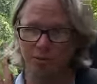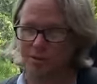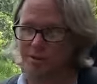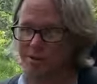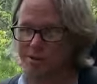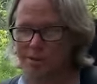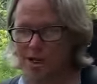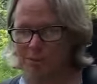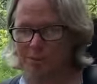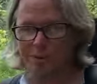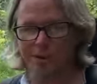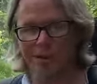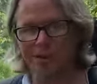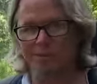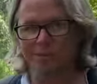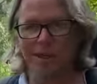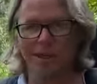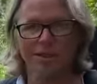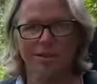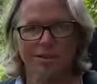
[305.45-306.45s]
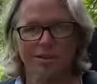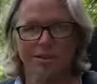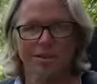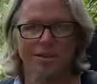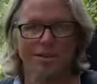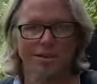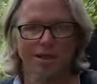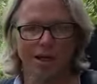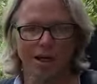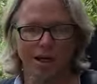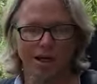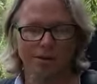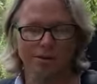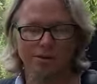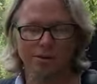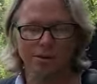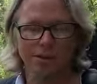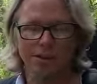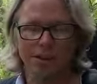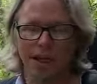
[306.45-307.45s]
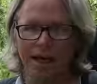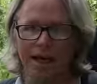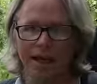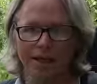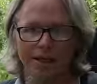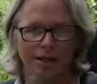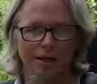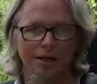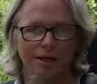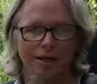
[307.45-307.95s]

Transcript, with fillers: with this company that makes this uh, kayak.